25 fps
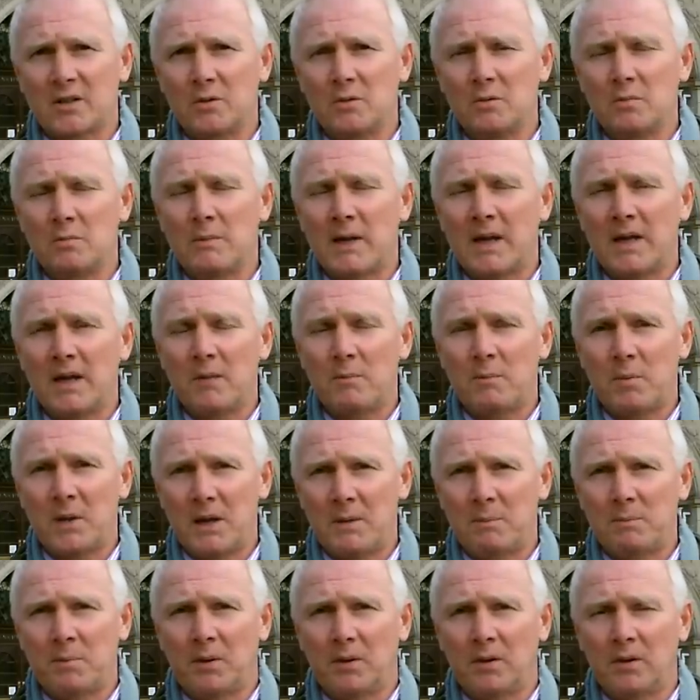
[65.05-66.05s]
do many
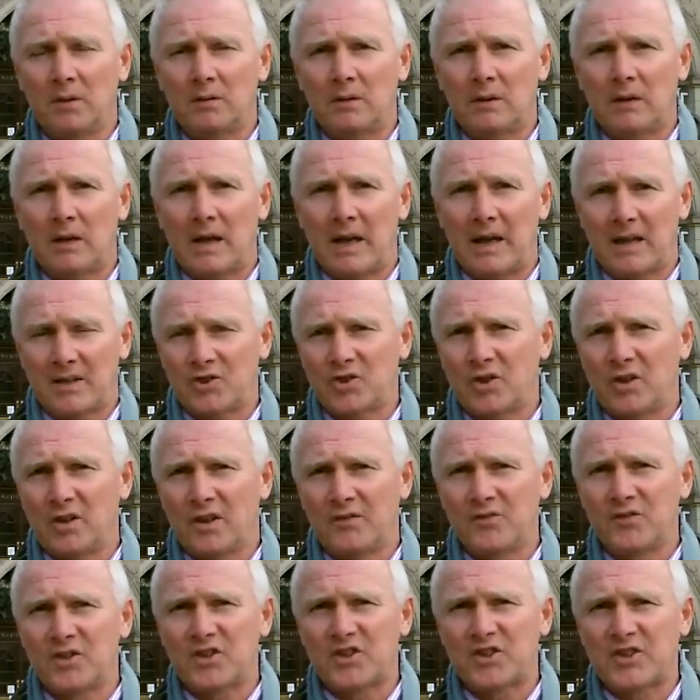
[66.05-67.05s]
people
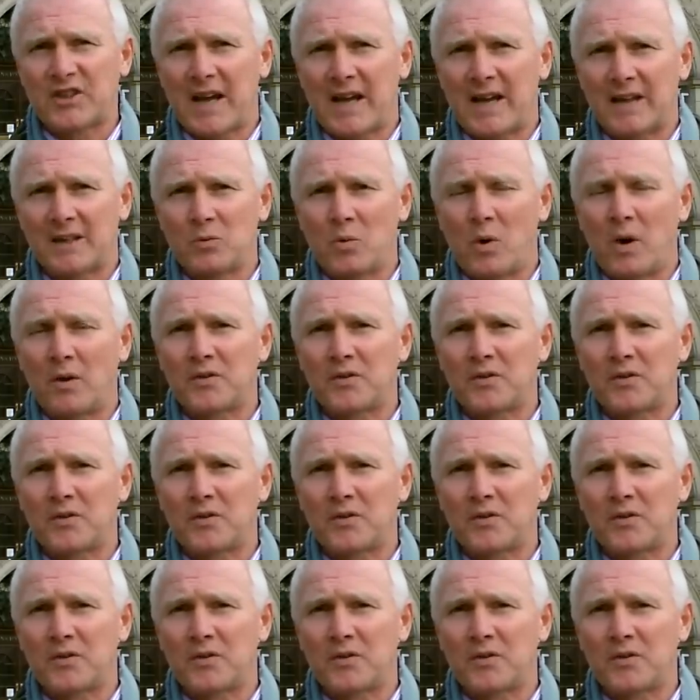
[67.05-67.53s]
actually understand